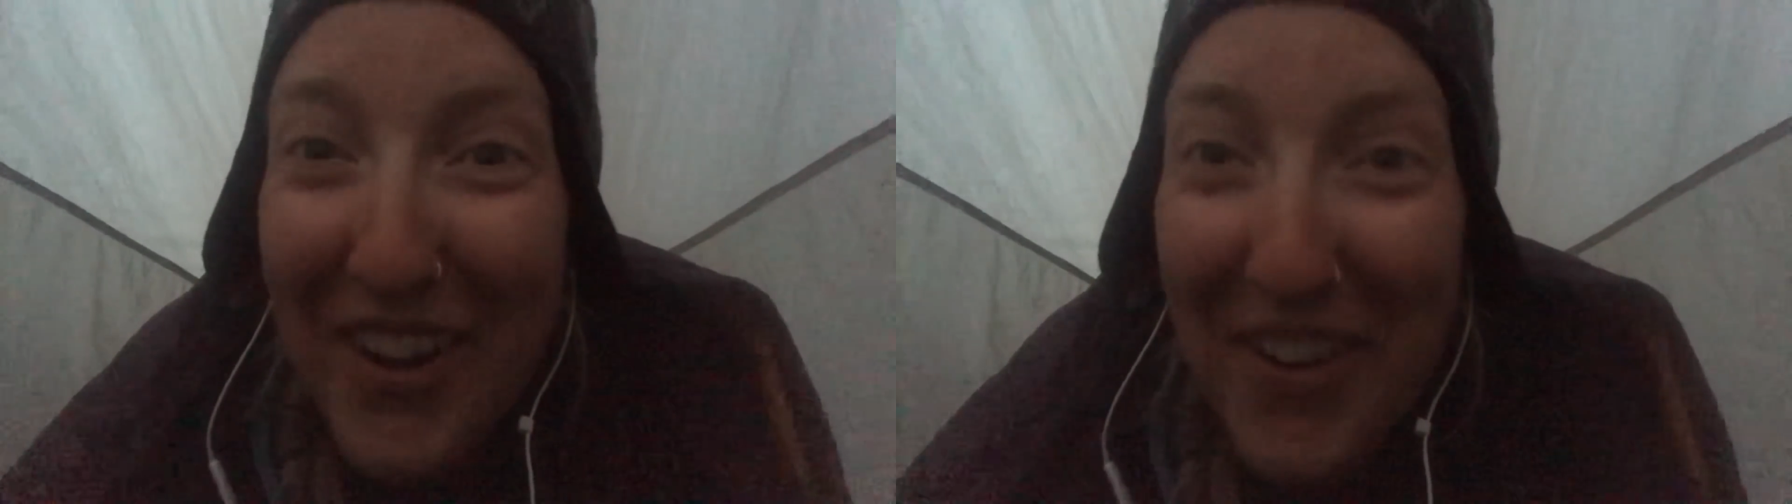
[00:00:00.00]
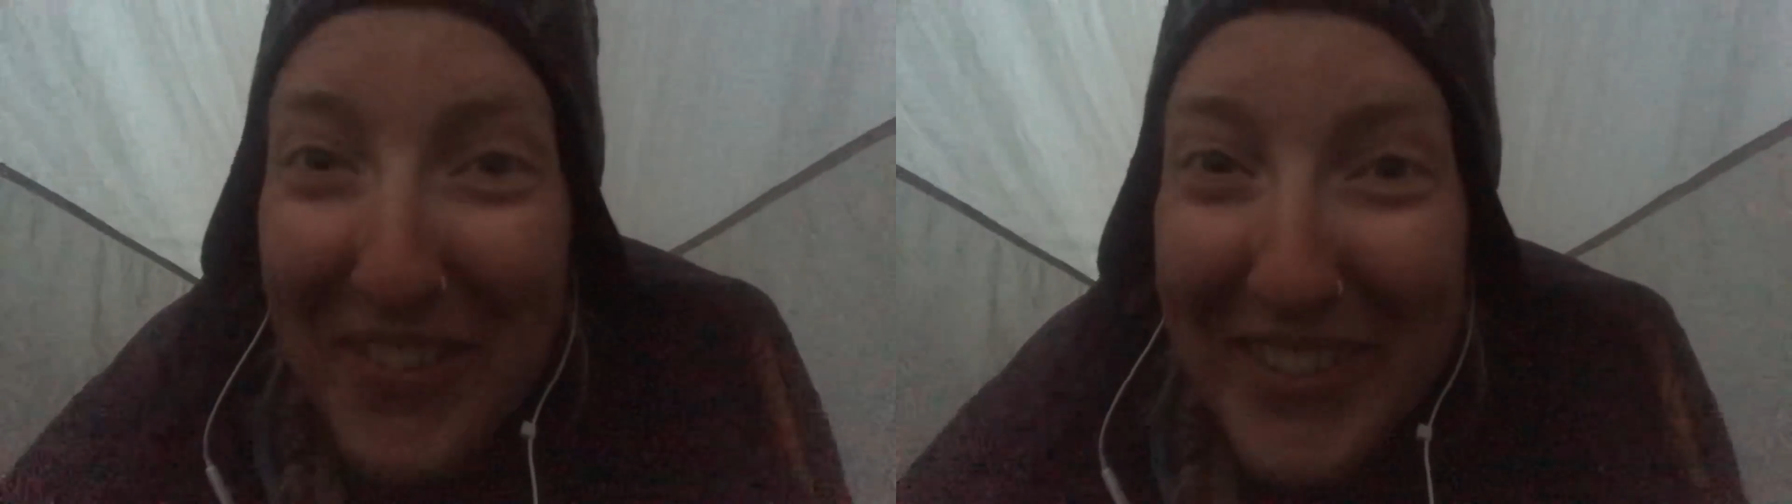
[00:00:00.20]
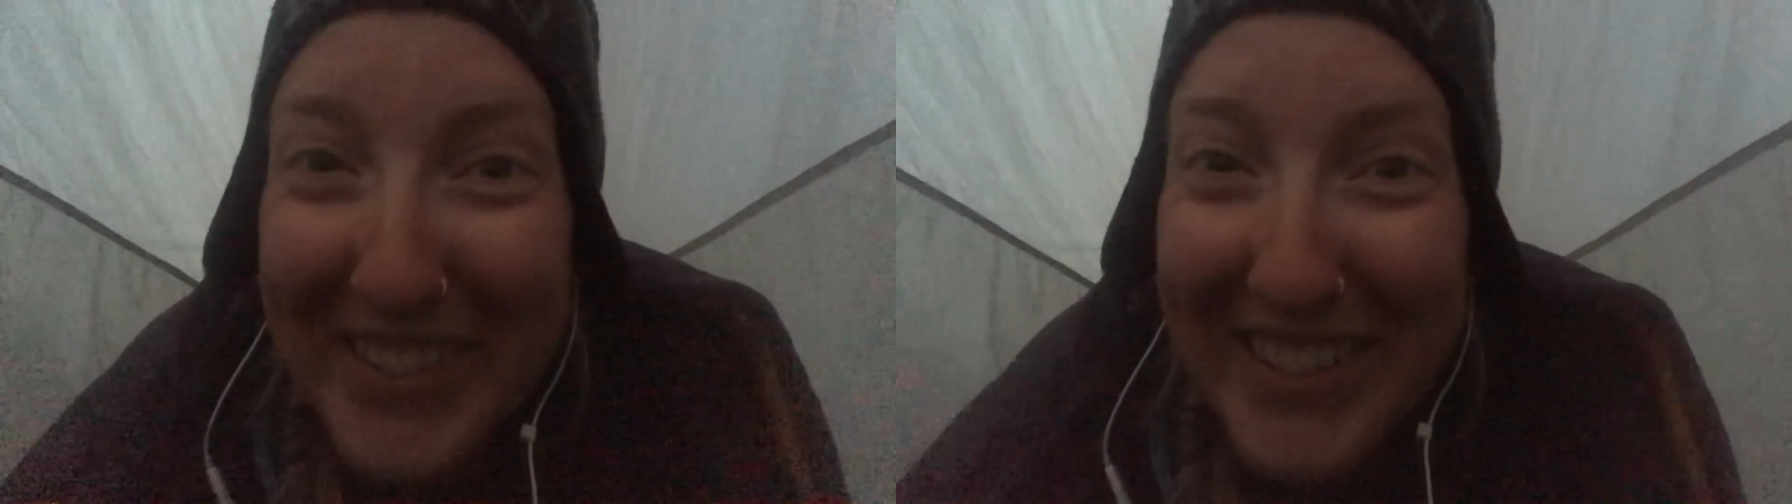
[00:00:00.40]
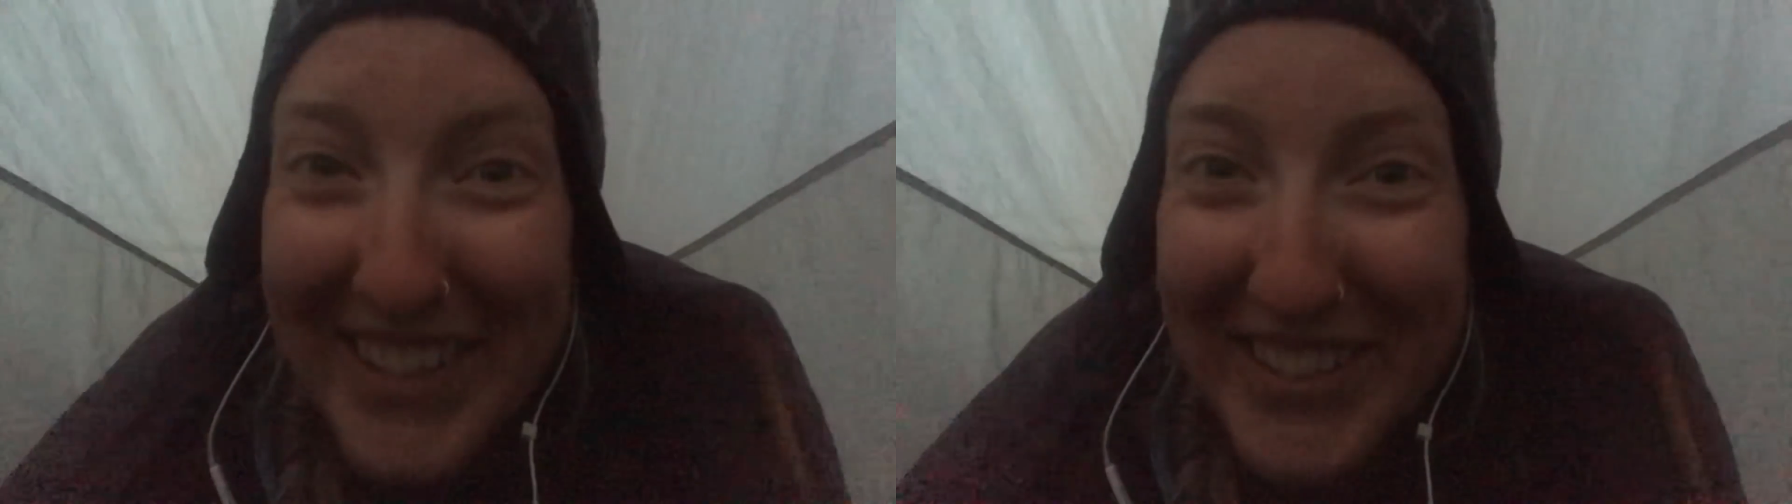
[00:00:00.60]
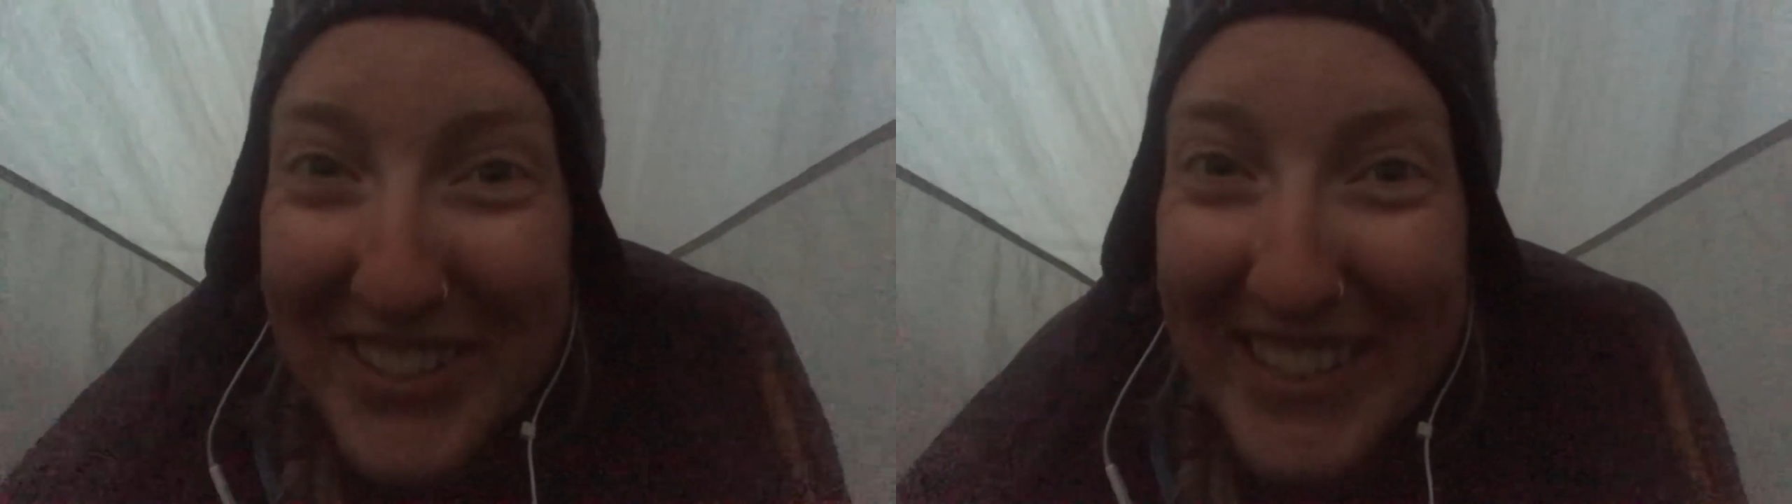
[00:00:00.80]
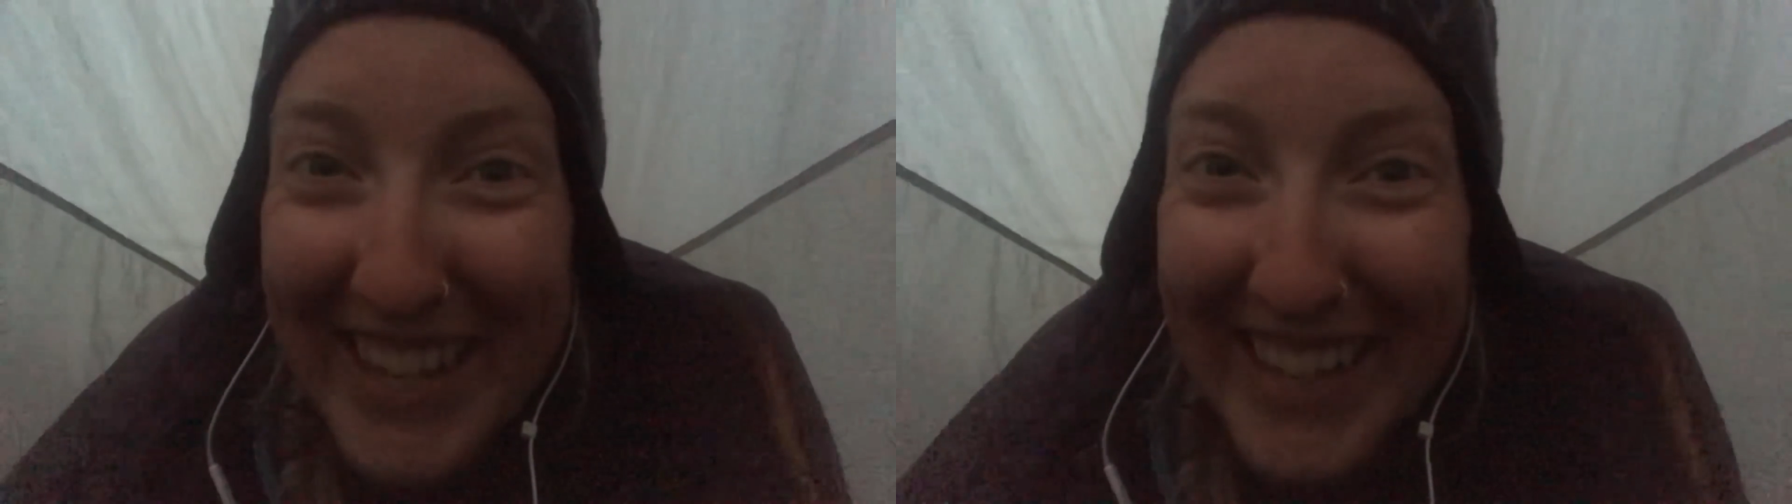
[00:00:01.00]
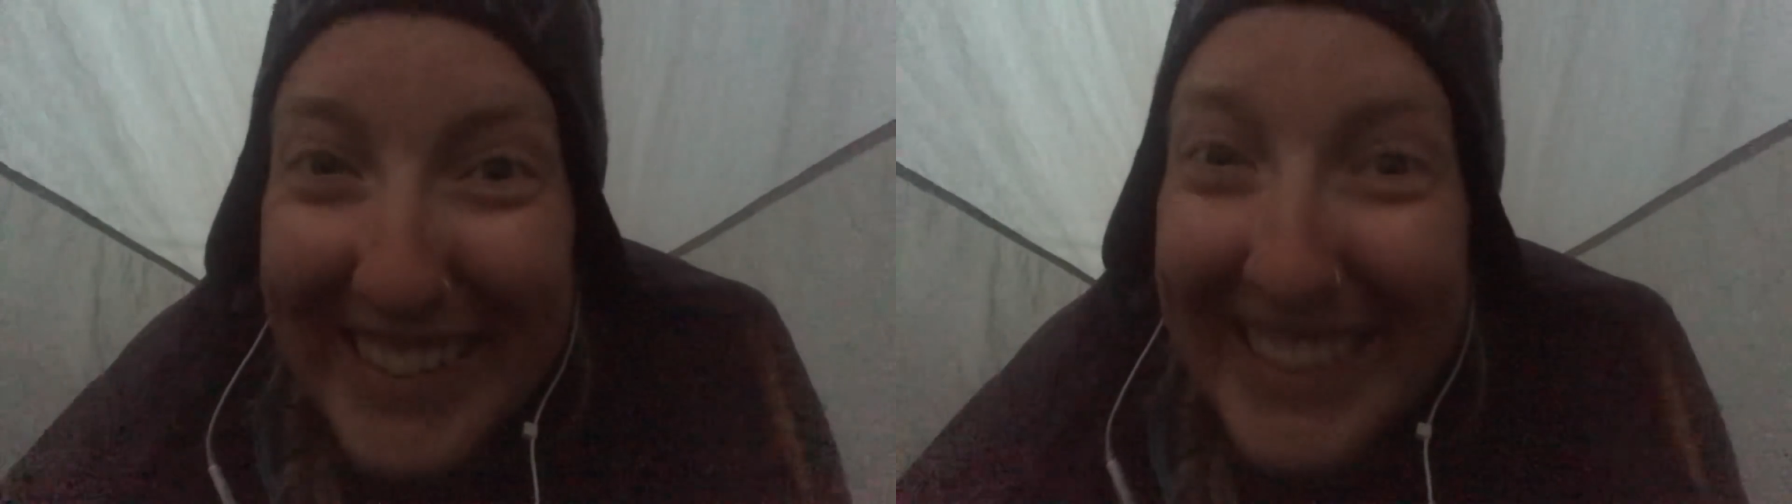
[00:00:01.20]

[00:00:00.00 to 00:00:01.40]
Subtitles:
almost lost her tent.